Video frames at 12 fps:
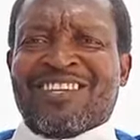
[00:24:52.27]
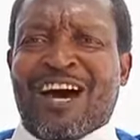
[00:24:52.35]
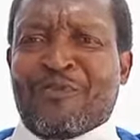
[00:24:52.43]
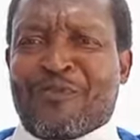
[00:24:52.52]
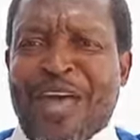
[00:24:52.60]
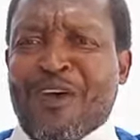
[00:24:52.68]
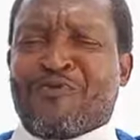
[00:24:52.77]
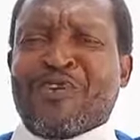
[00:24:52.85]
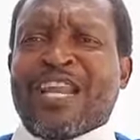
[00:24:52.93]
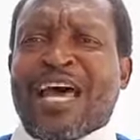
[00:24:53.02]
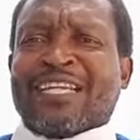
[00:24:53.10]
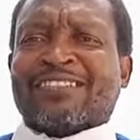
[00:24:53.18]
of every
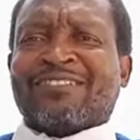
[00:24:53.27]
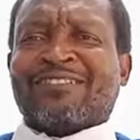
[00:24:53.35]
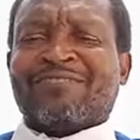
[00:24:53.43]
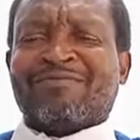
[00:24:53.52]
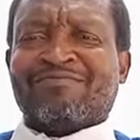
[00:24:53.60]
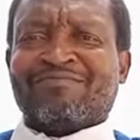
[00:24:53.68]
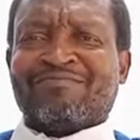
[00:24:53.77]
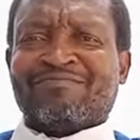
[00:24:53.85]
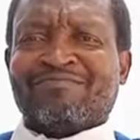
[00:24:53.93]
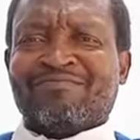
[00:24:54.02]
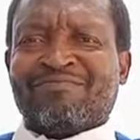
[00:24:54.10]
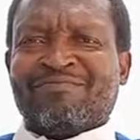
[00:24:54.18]
land.
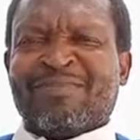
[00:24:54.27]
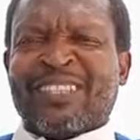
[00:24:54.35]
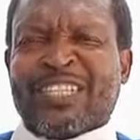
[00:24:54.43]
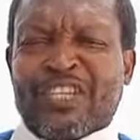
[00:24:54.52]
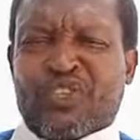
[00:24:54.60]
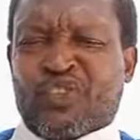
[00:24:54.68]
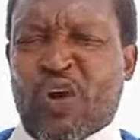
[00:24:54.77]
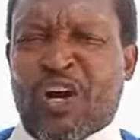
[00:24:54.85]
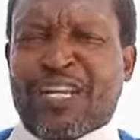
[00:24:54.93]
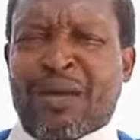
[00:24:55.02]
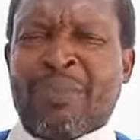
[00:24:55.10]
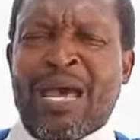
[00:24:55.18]

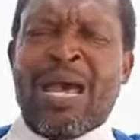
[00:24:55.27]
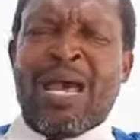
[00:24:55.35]
Destroy them.